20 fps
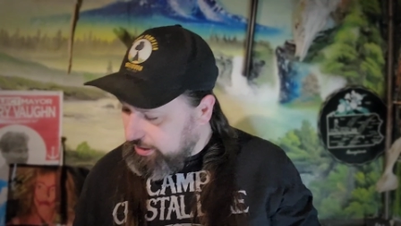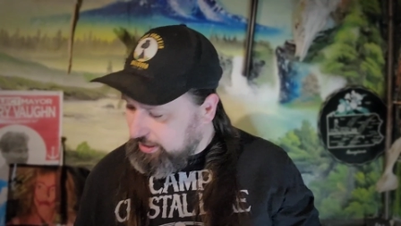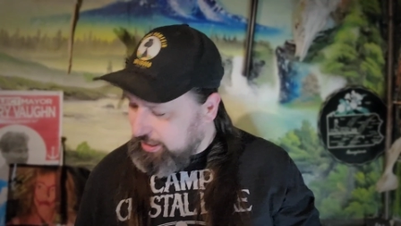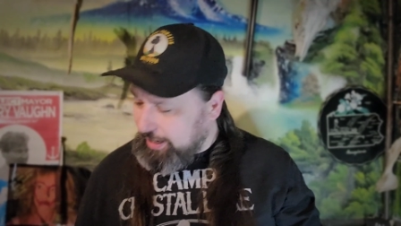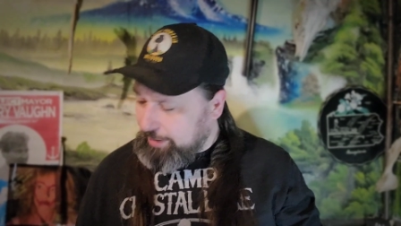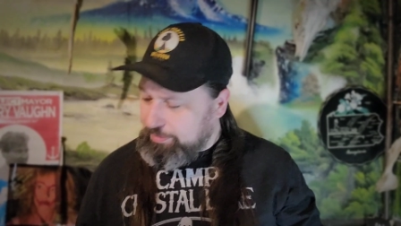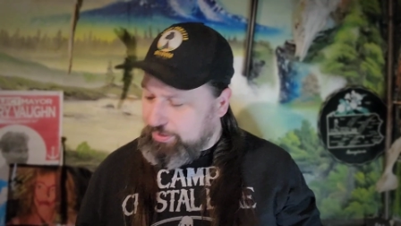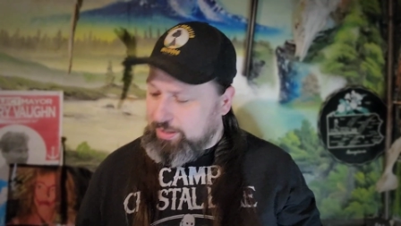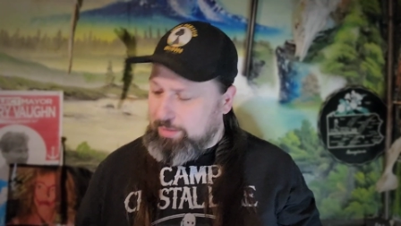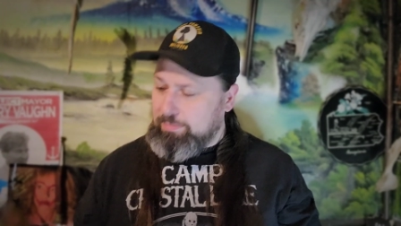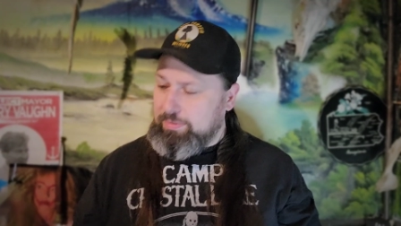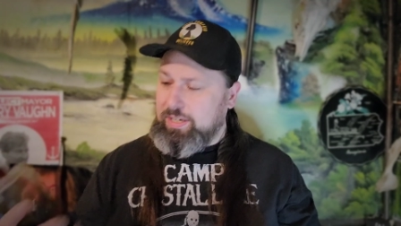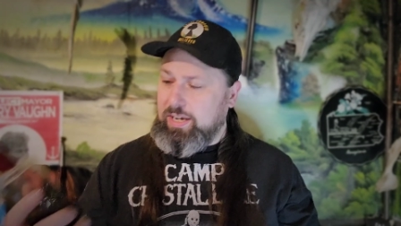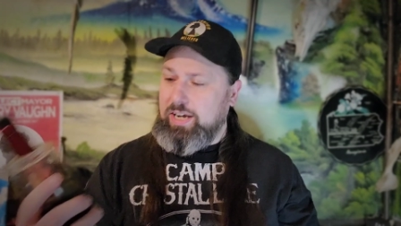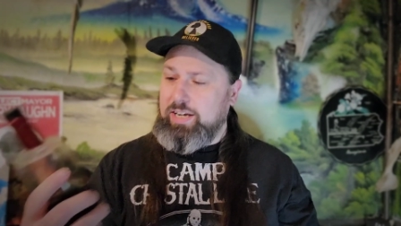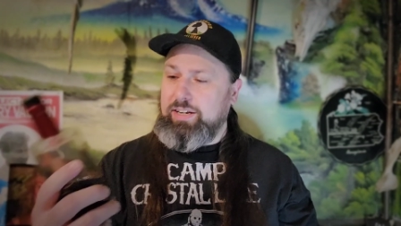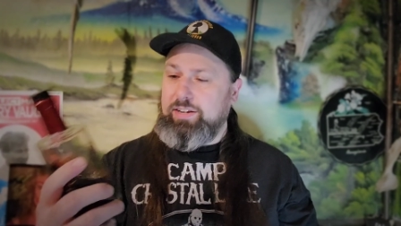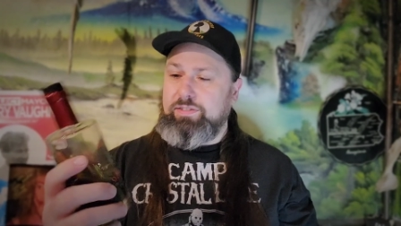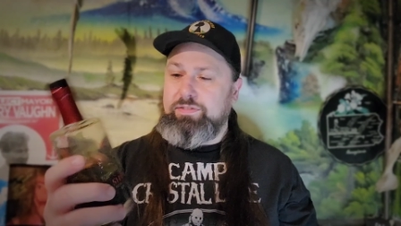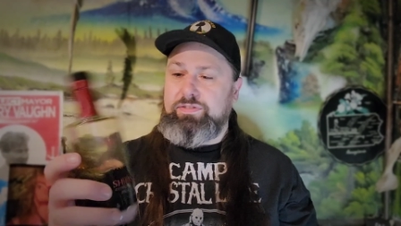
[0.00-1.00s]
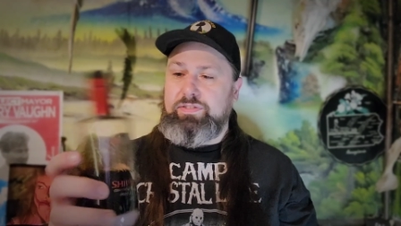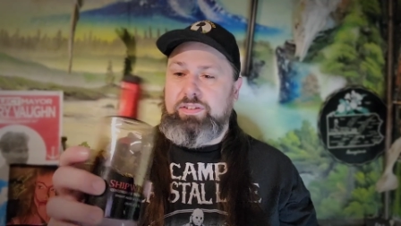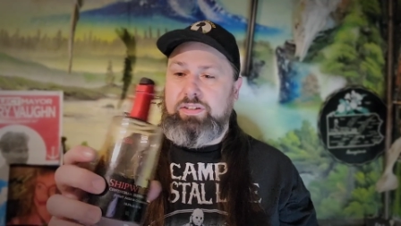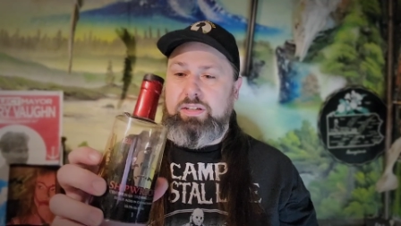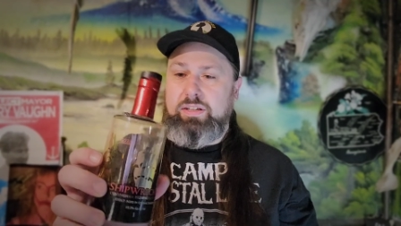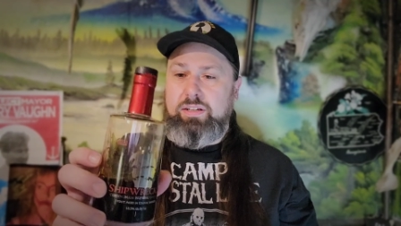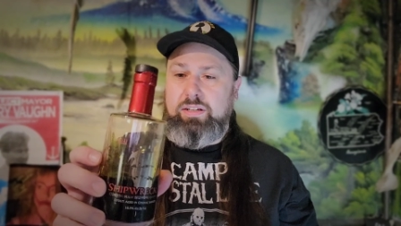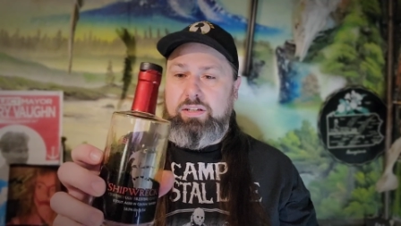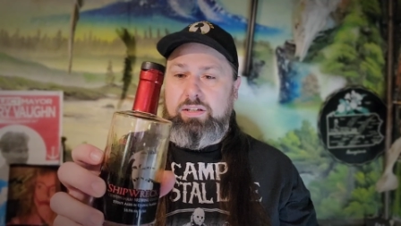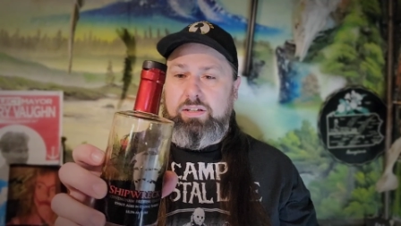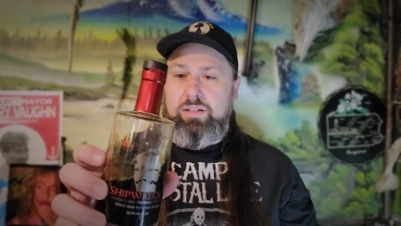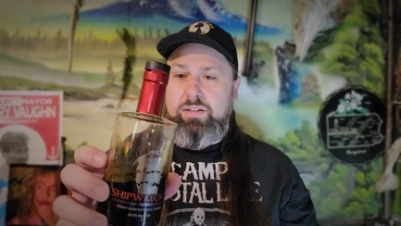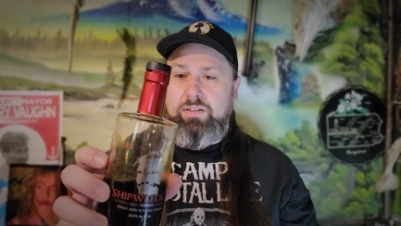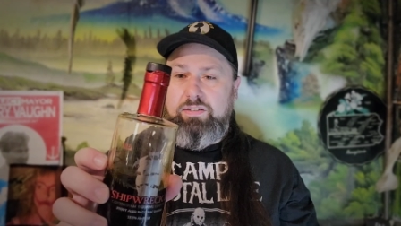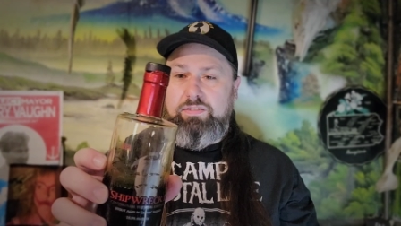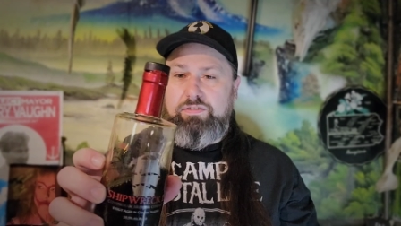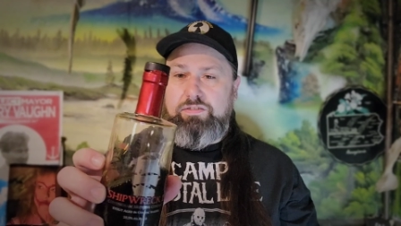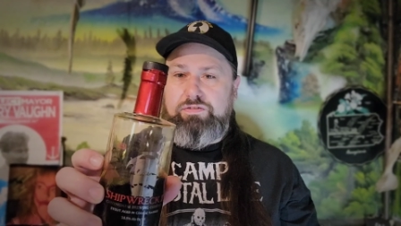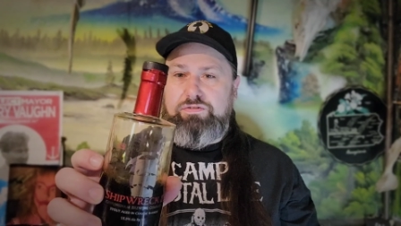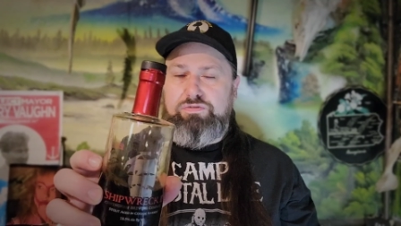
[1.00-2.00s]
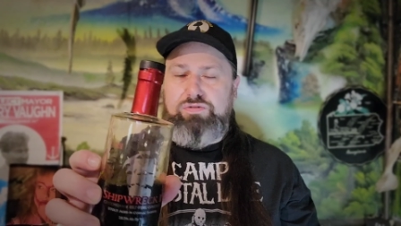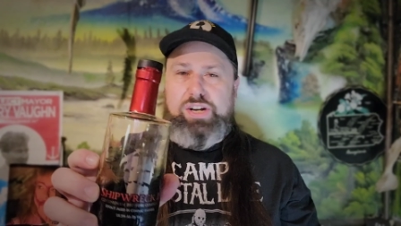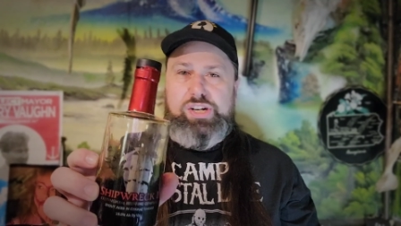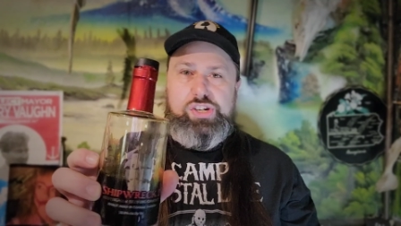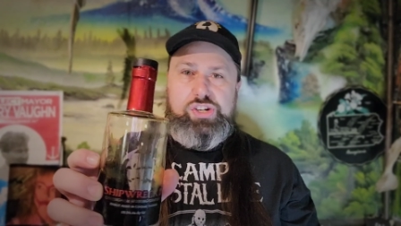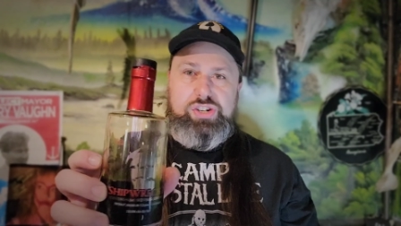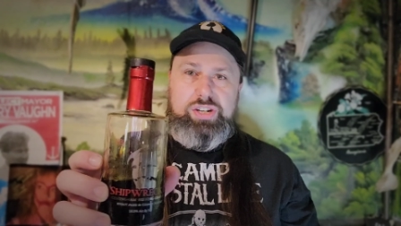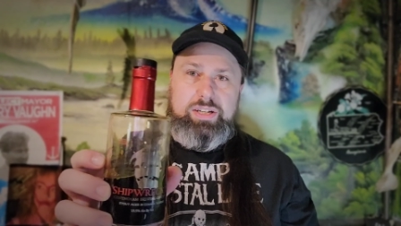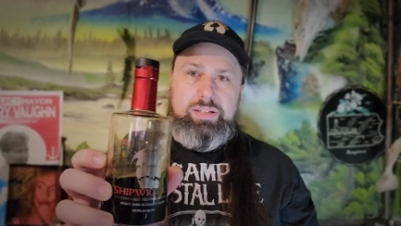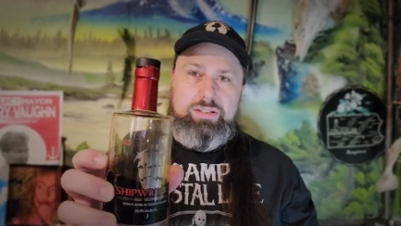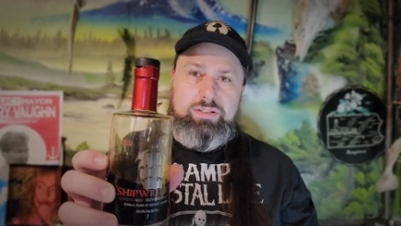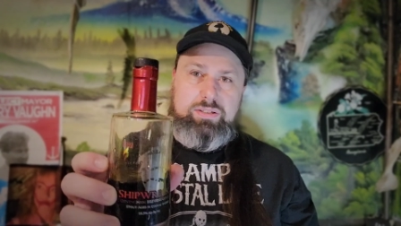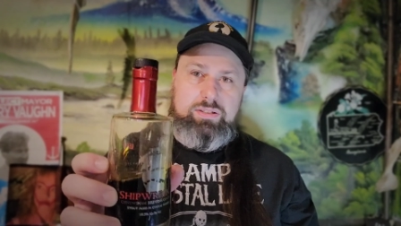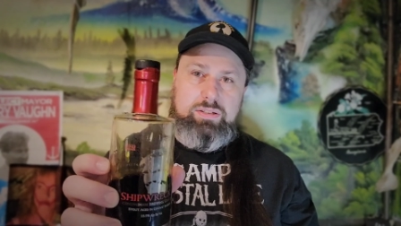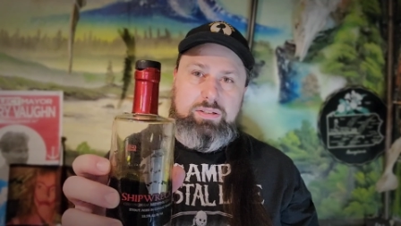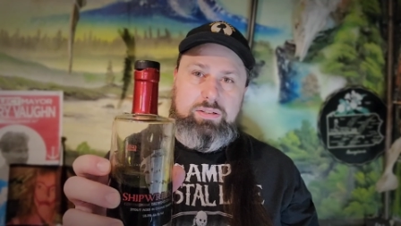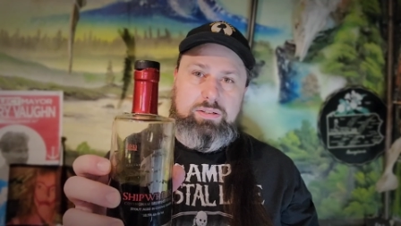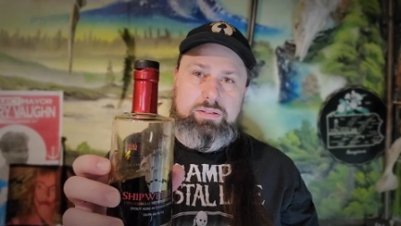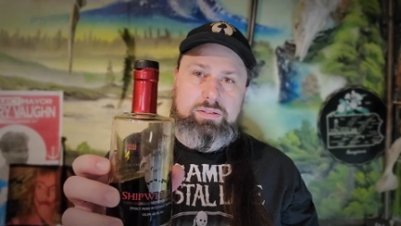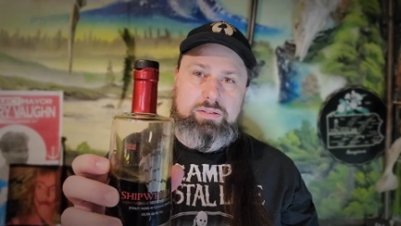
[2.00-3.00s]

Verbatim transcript: to keep some kind of freshness,